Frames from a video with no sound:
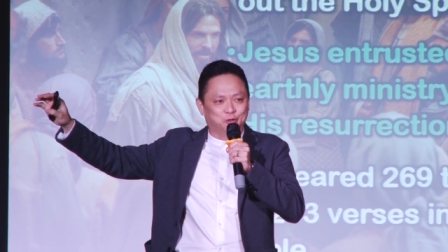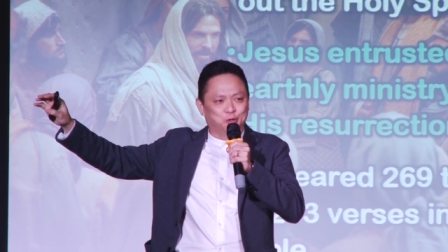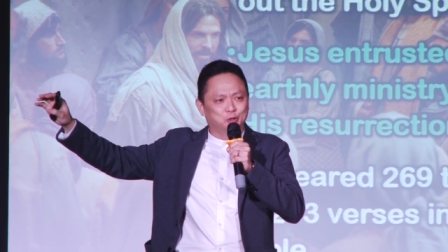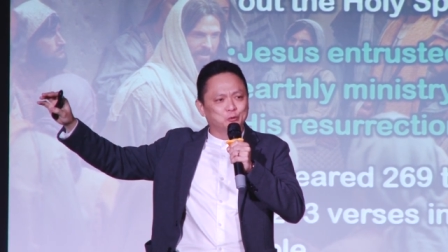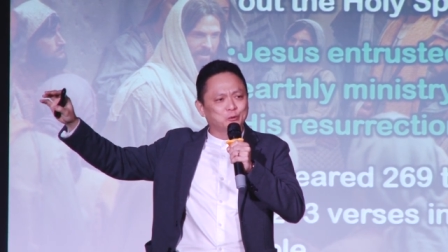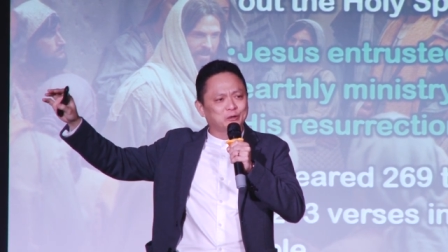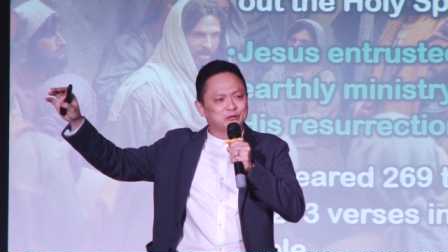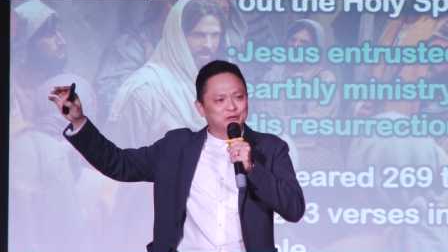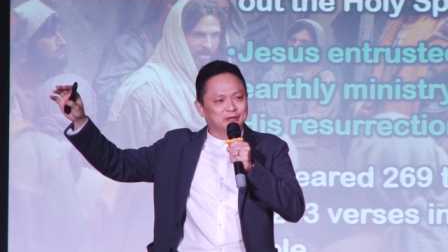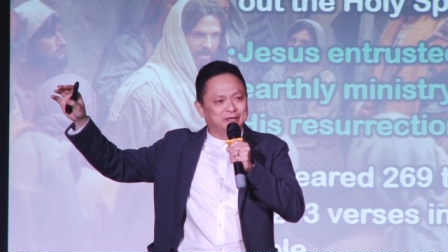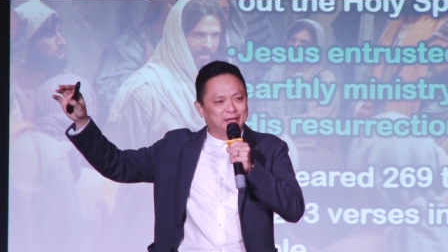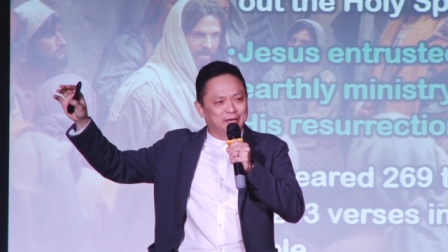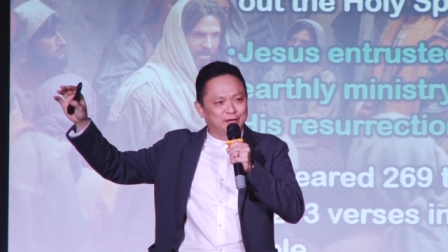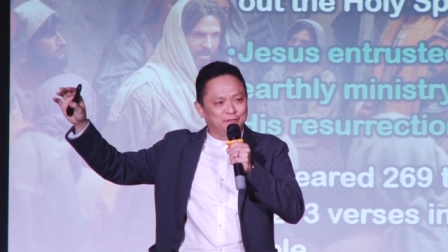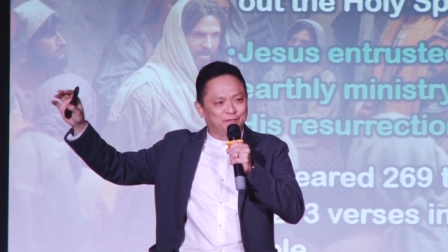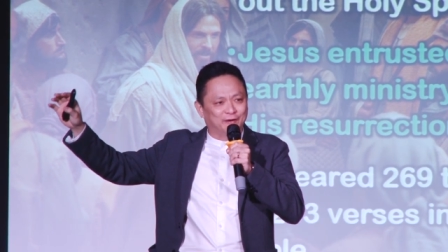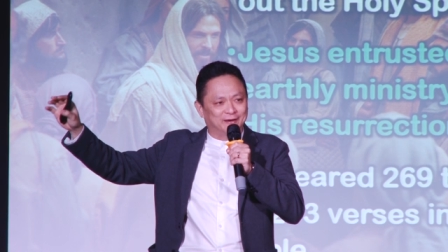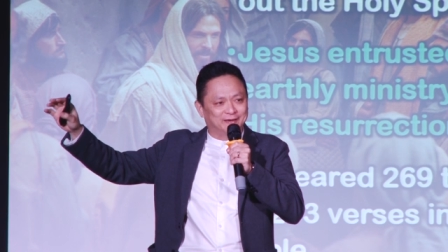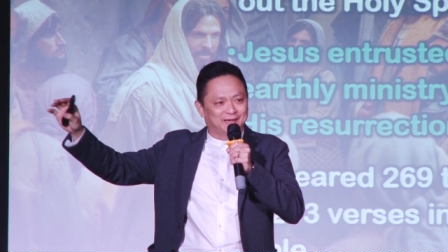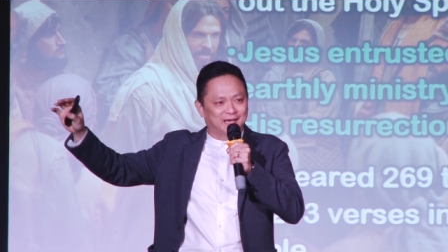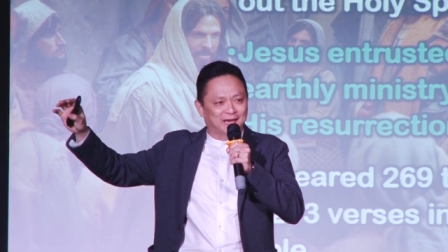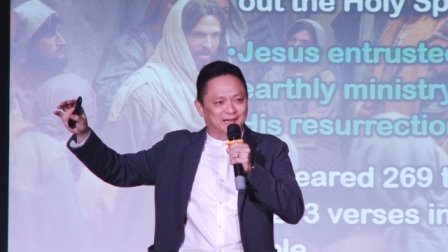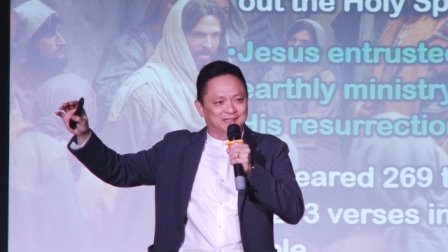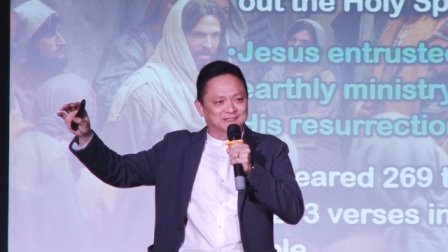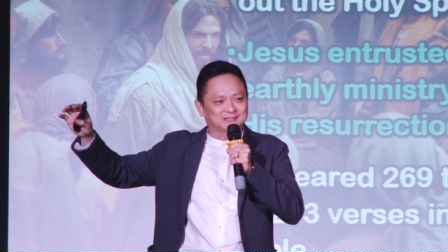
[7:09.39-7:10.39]
Do you want to give
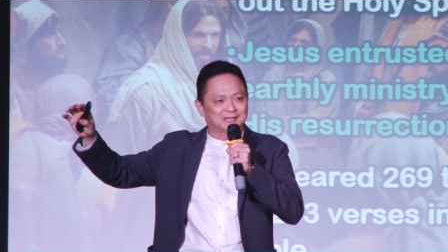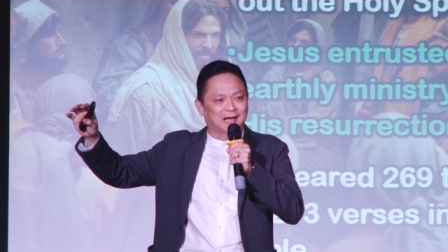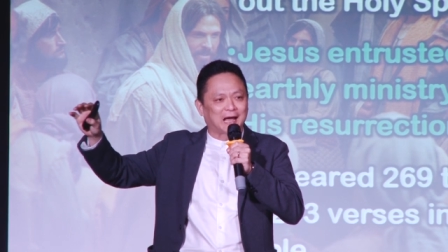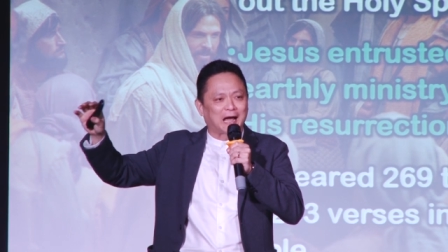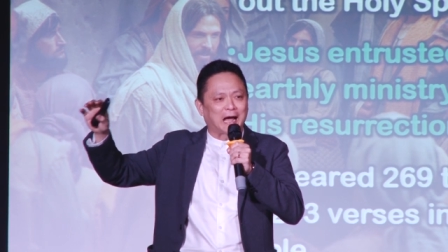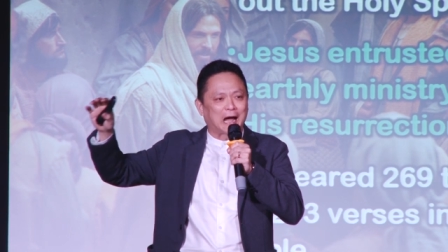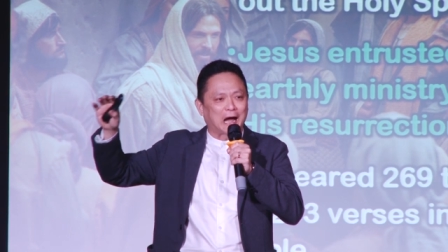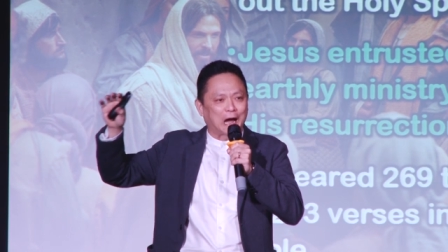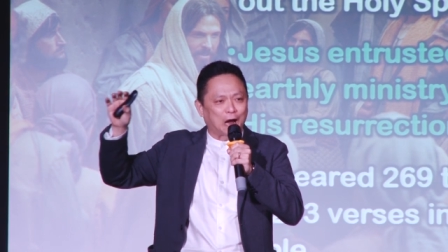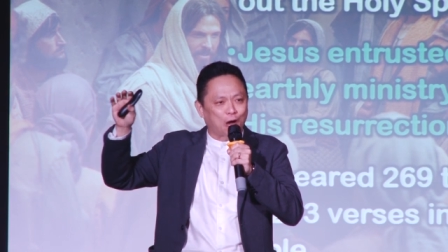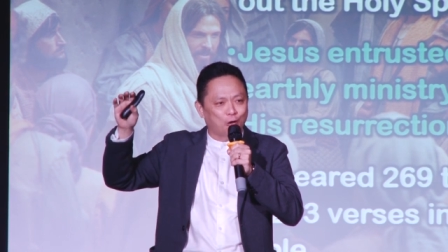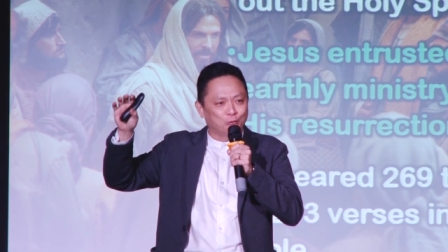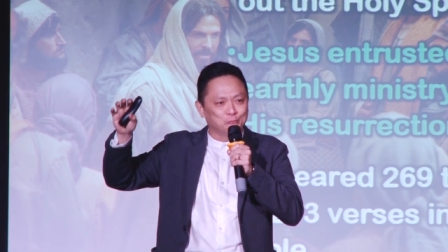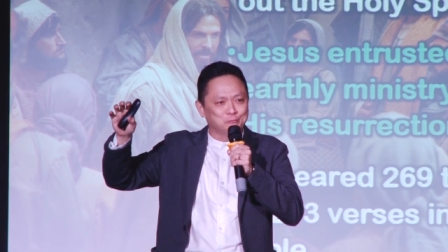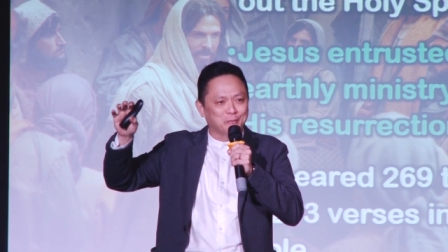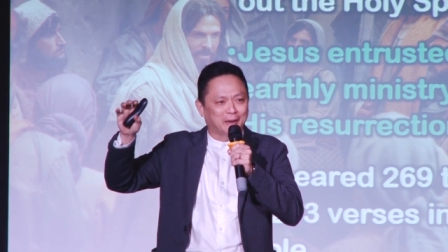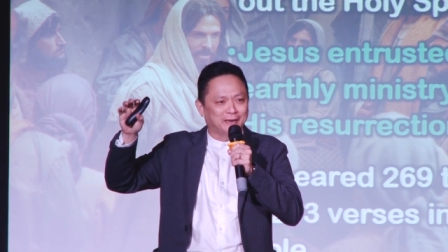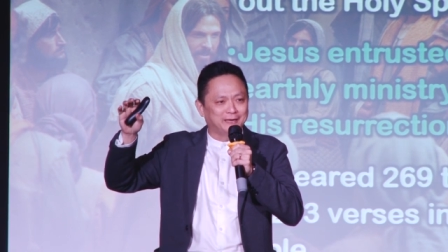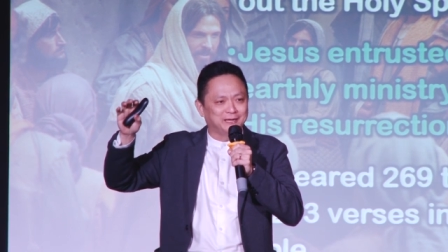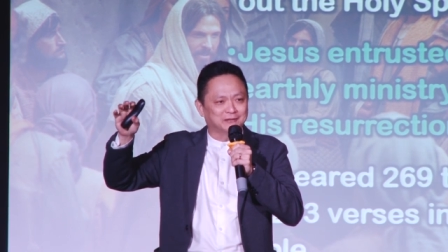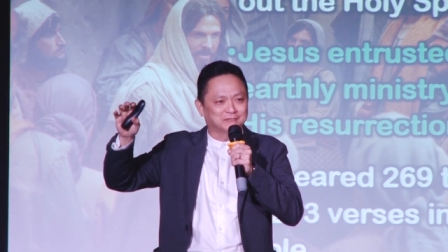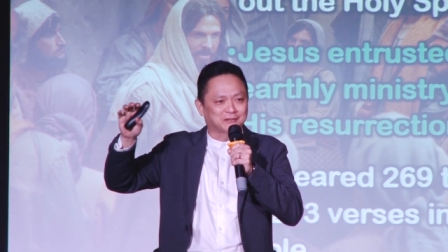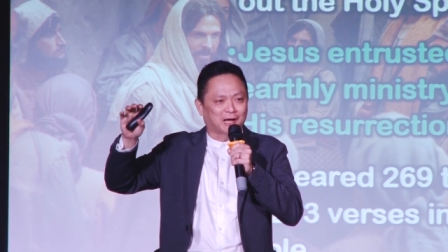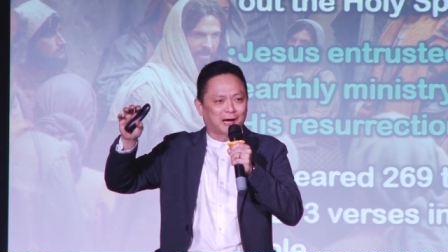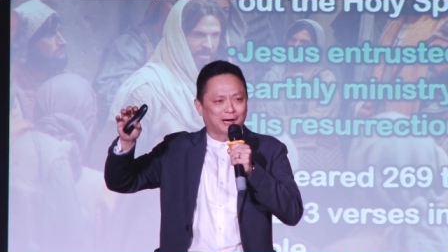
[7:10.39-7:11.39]
a guess how
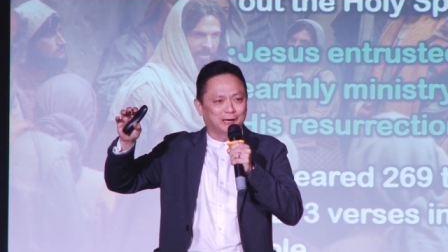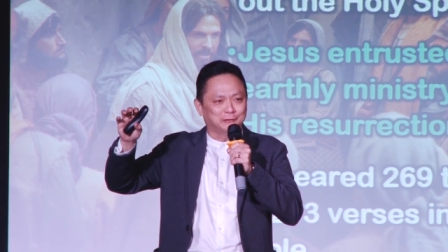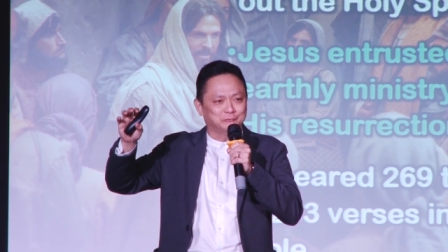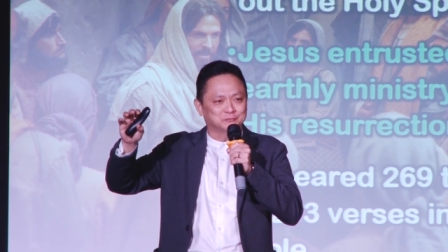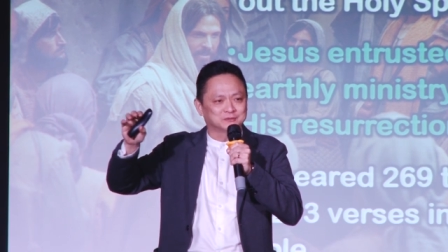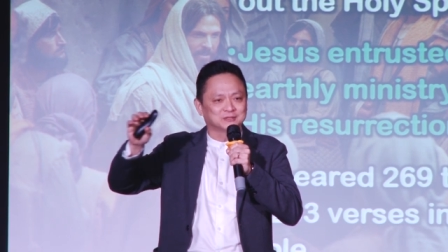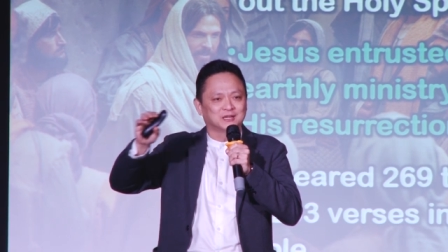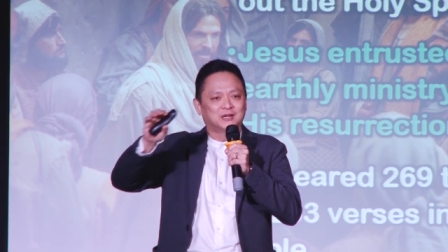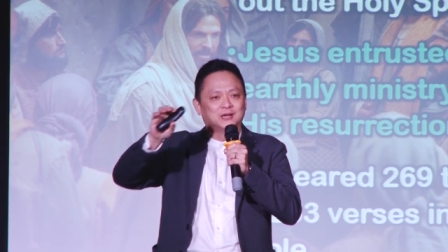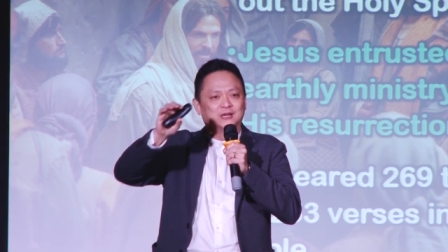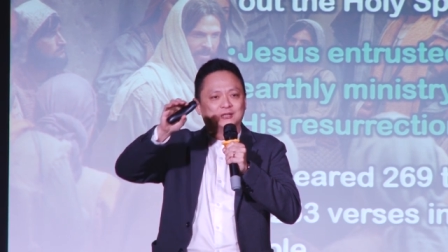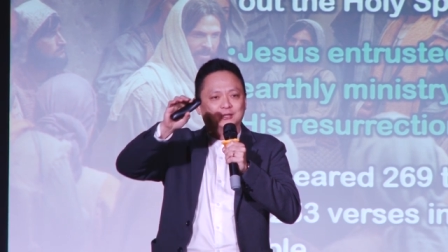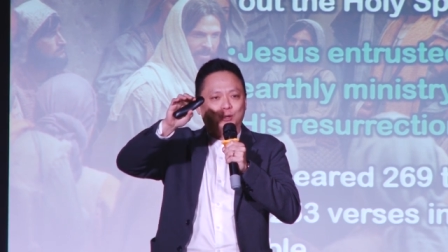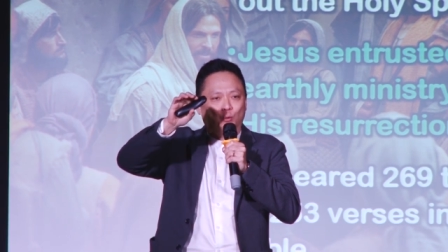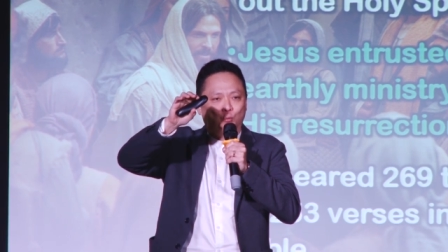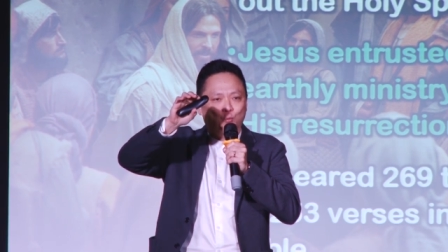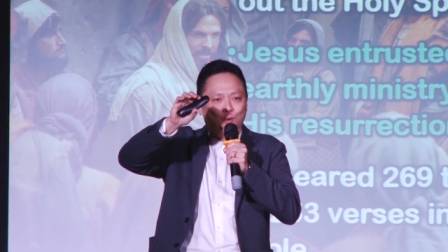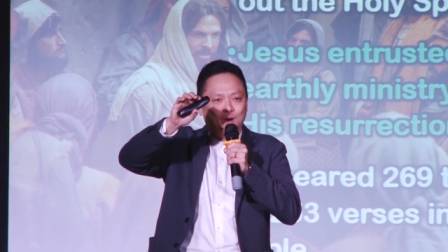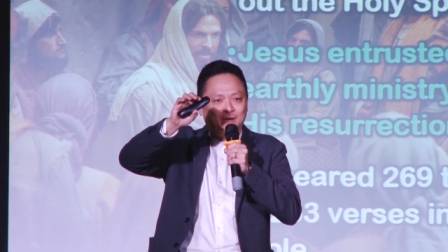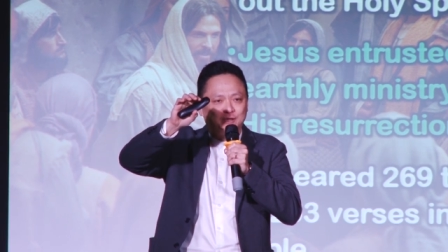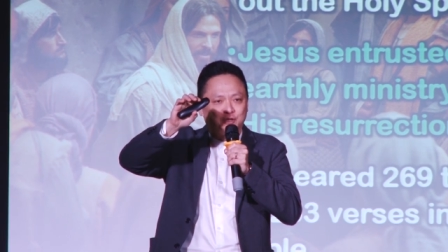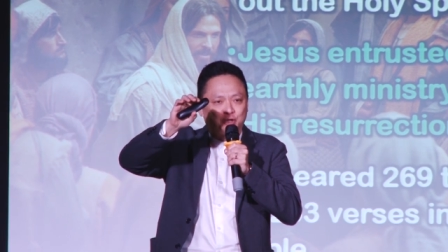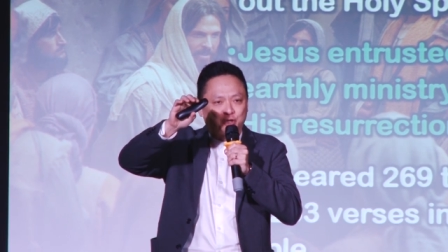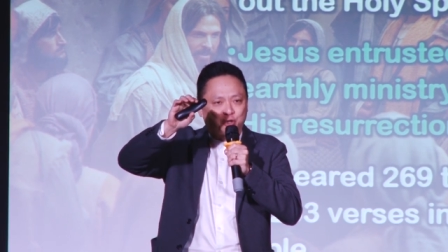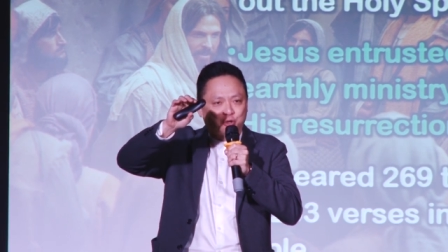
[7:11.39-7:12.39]
many times the
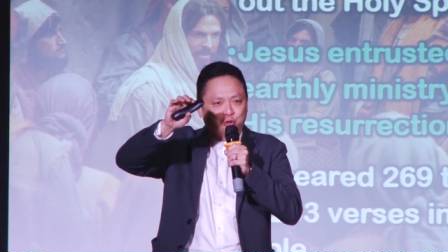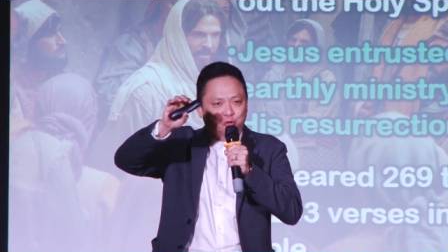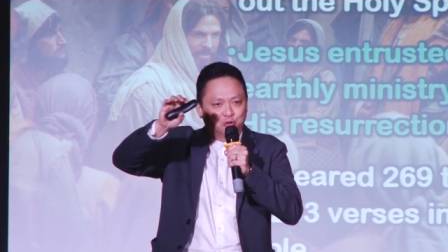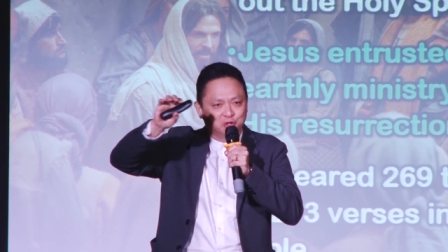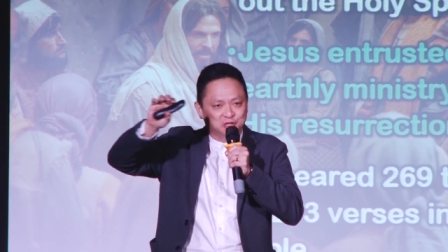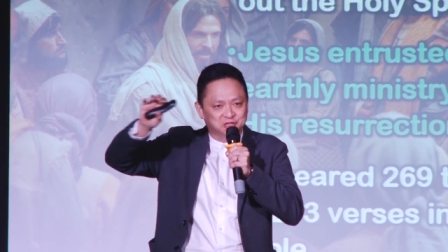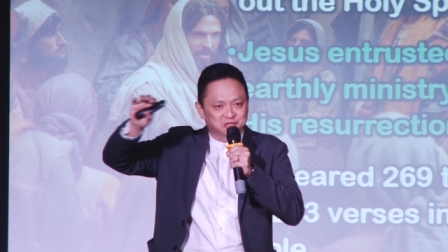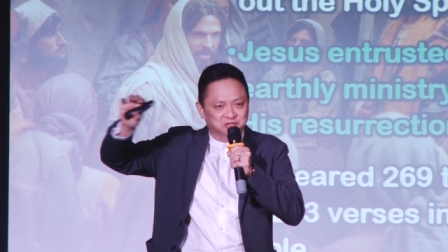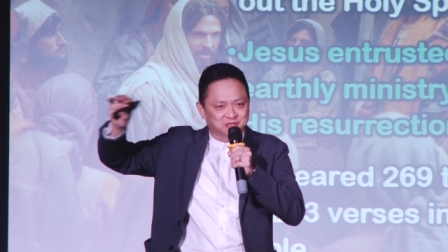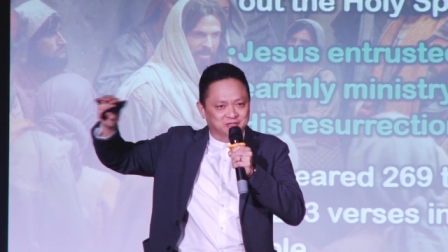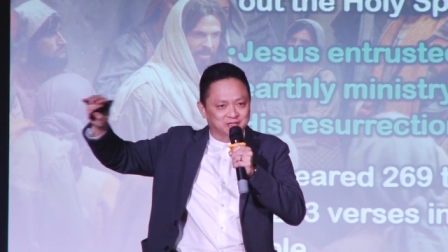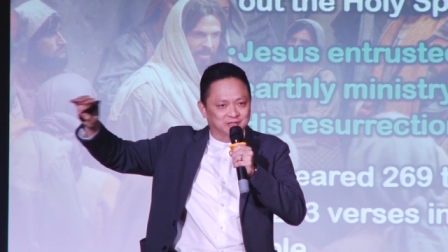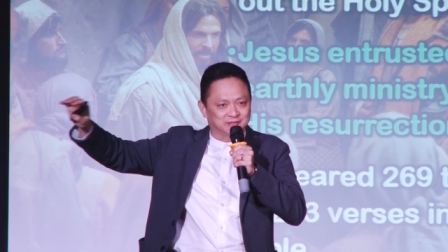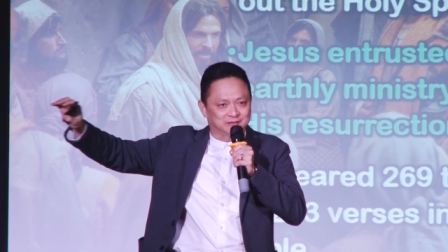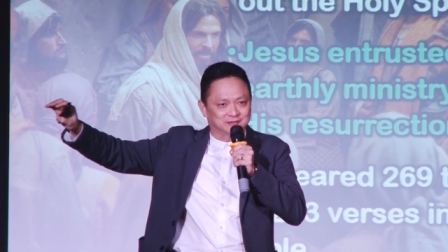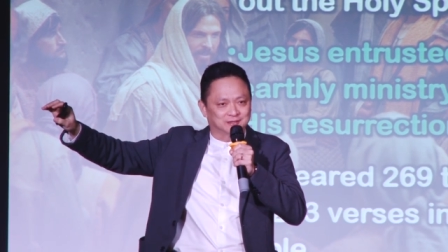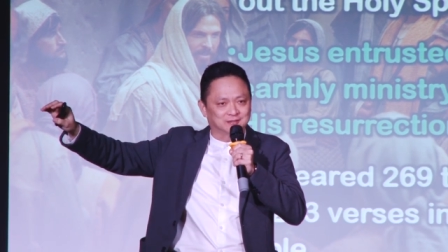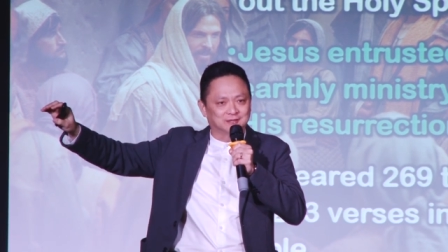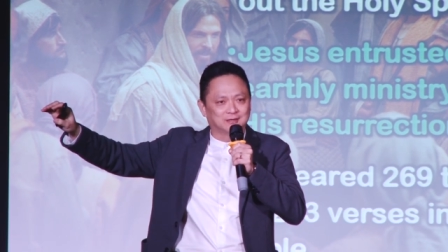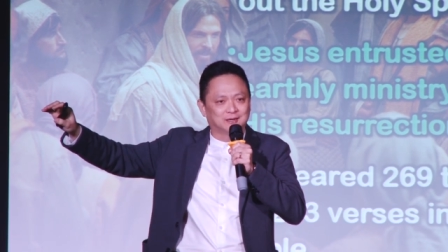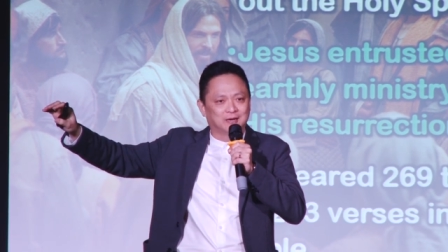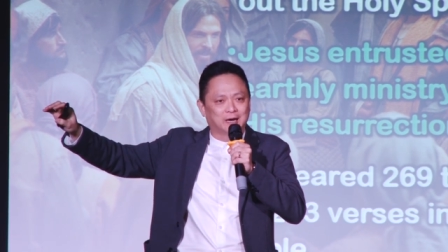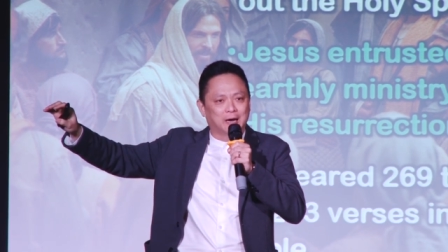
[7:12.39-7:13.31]
word Christian